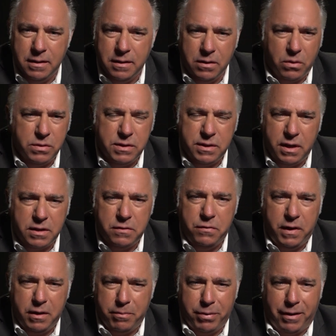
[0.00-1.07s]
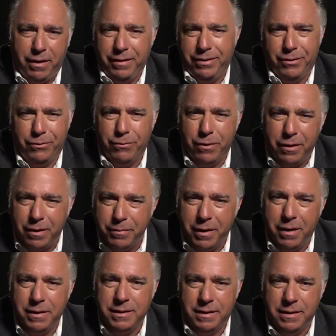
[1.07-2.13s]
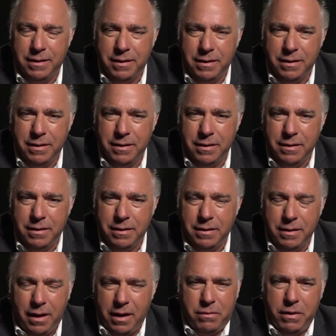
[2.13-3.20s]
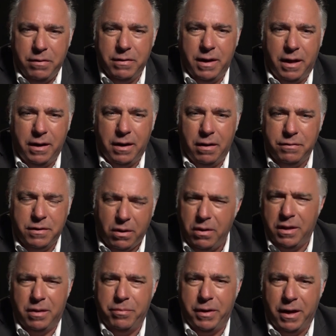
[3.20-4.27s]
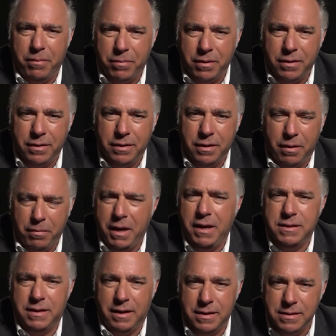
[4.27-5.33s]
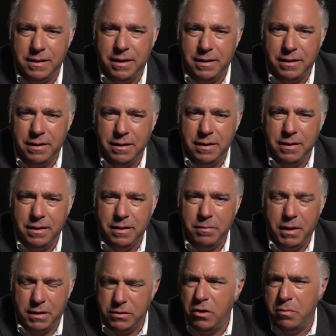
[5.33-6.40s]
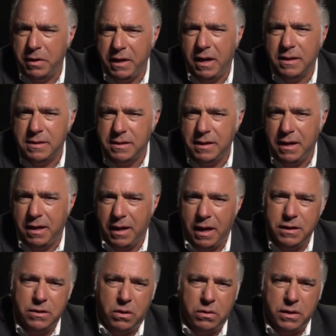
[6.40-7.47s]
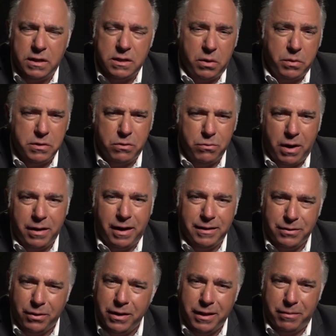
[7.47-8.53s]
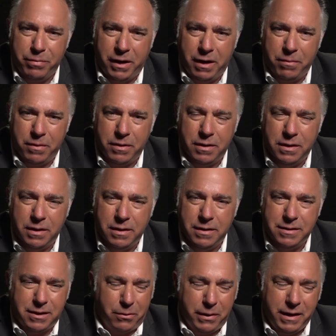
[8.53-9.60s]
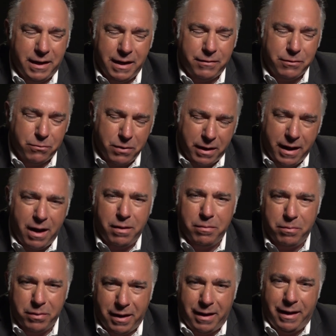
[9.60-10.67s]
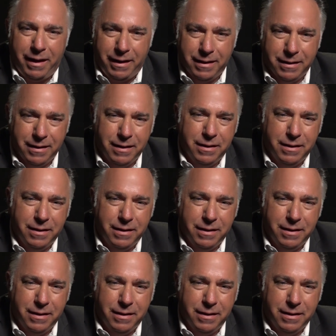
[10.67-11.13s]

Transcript: No 6 feet apart in the Walmart. Heck, we even had enough toilet paper. Amazing, isn't it? Because nobody on CNN told us there was a run on toilet paper. So we didn't have to run out and buy